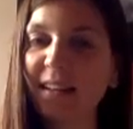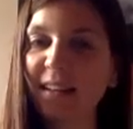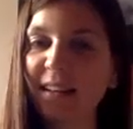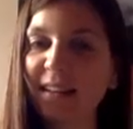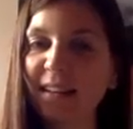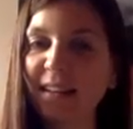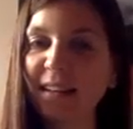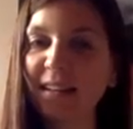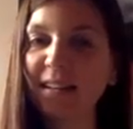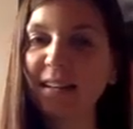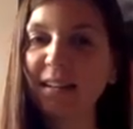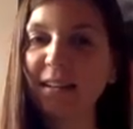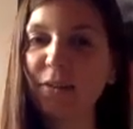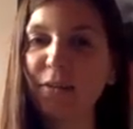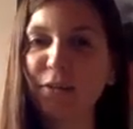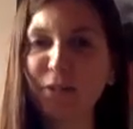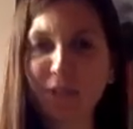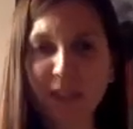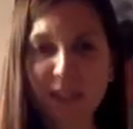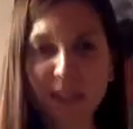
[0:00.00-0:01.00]

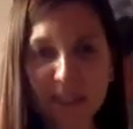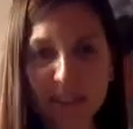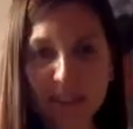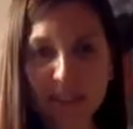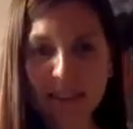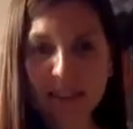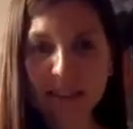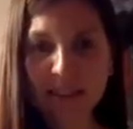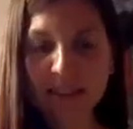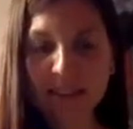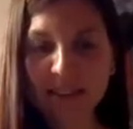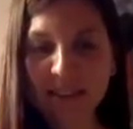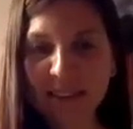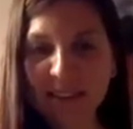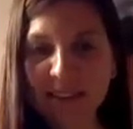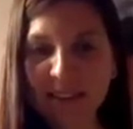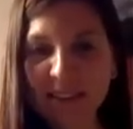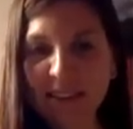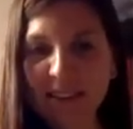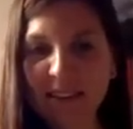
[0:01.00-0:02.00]

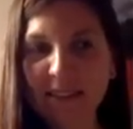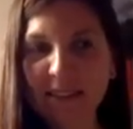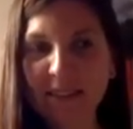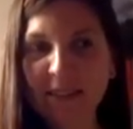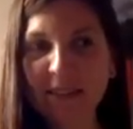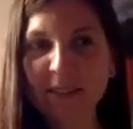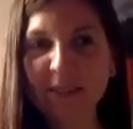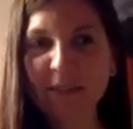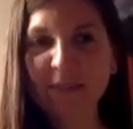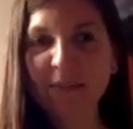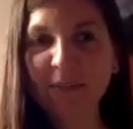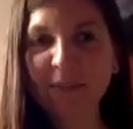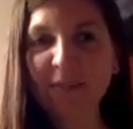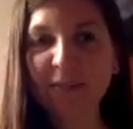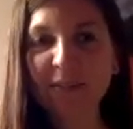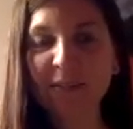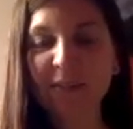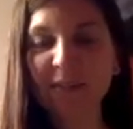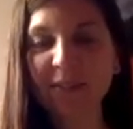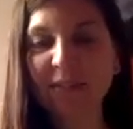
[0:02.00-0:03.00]

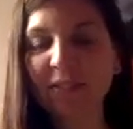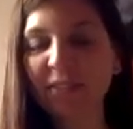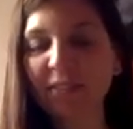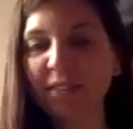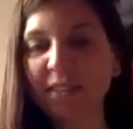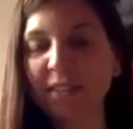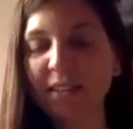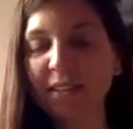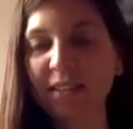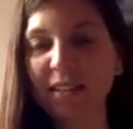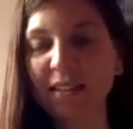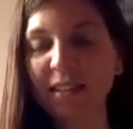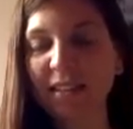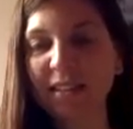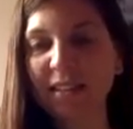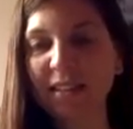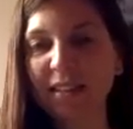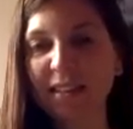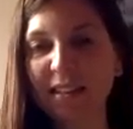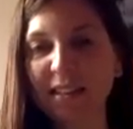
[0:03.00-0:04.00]

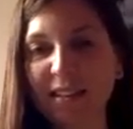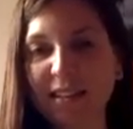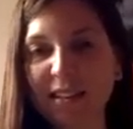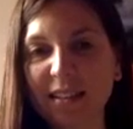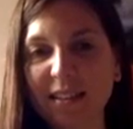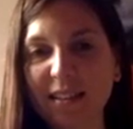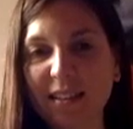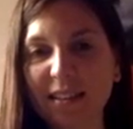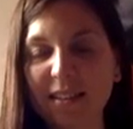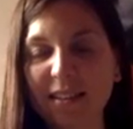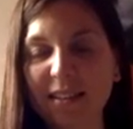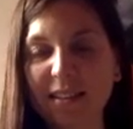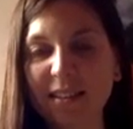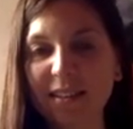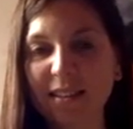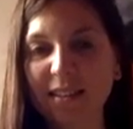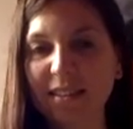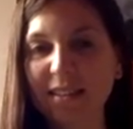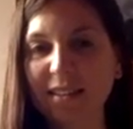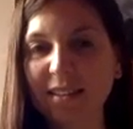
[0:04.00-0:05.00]

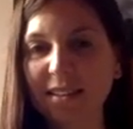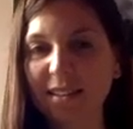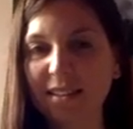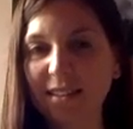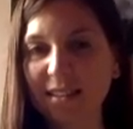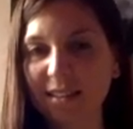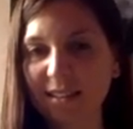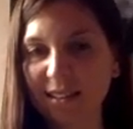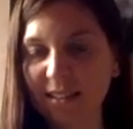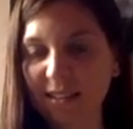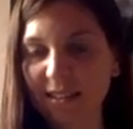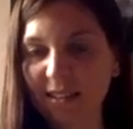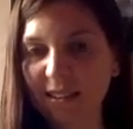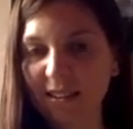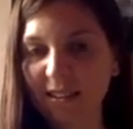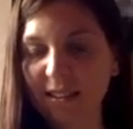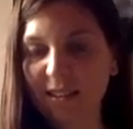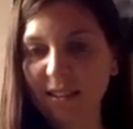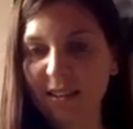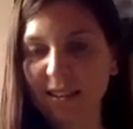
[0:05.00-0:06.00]

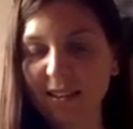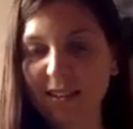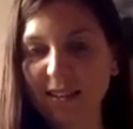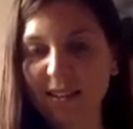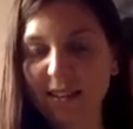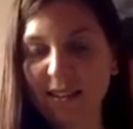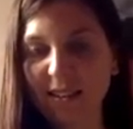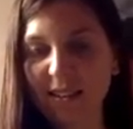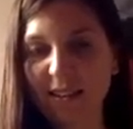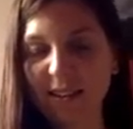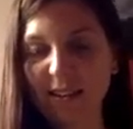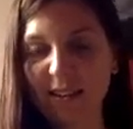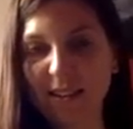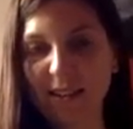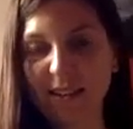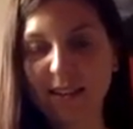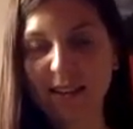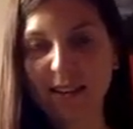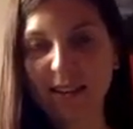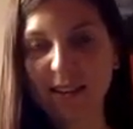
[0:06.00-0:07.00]

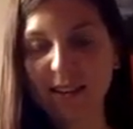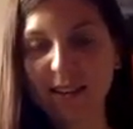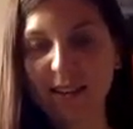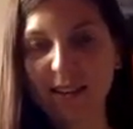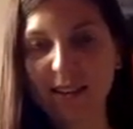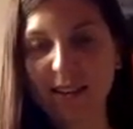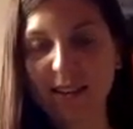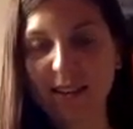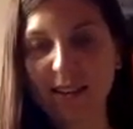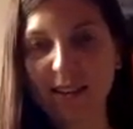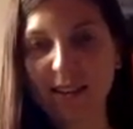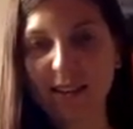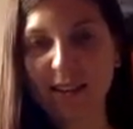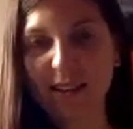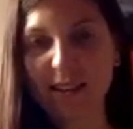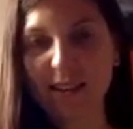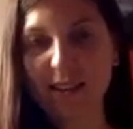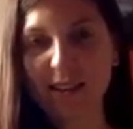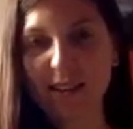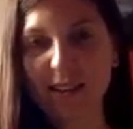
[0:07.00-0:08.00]
[no speech]